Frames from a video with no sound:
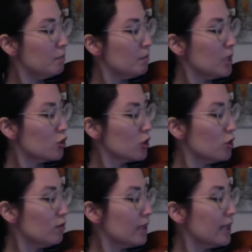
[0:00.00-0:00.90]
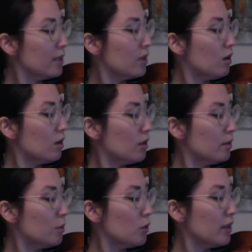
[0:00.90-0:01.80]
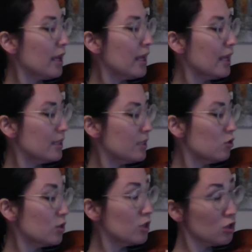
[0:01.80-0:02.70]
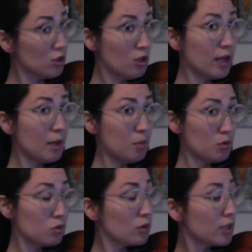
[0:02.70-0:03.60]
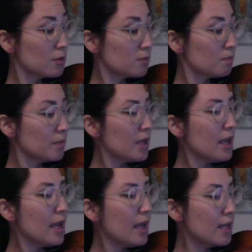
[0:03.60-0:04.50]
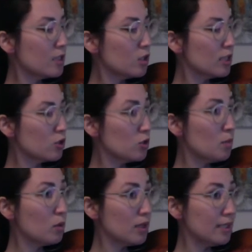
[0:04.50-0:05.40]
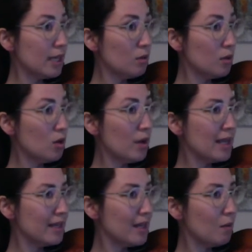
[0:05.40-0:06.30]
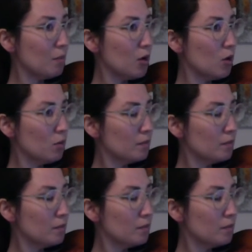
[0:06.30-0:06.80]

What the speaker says: Make sure you landed on both A and D string and just look at both strings. And let's do both a down bow and an up bow.